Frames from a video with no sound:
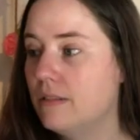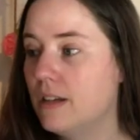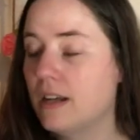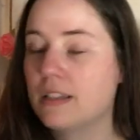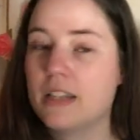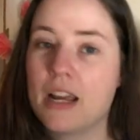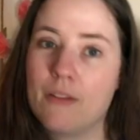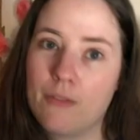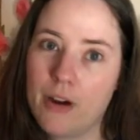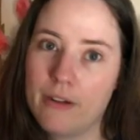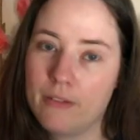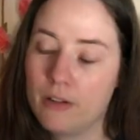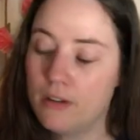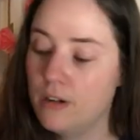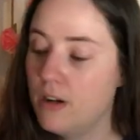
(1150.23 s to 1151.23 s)
It's taking
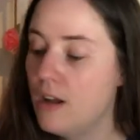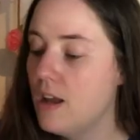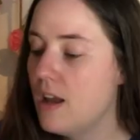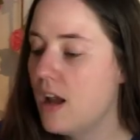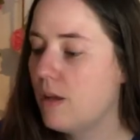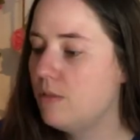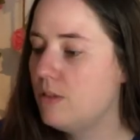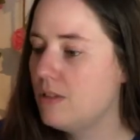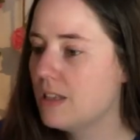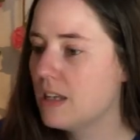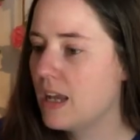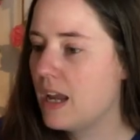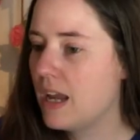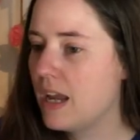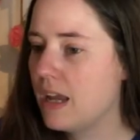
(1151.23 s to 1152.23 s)
forever. I'm using
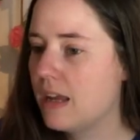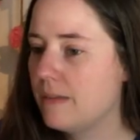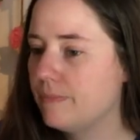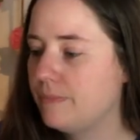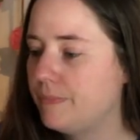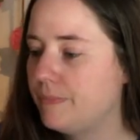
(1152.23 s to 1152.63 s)
a...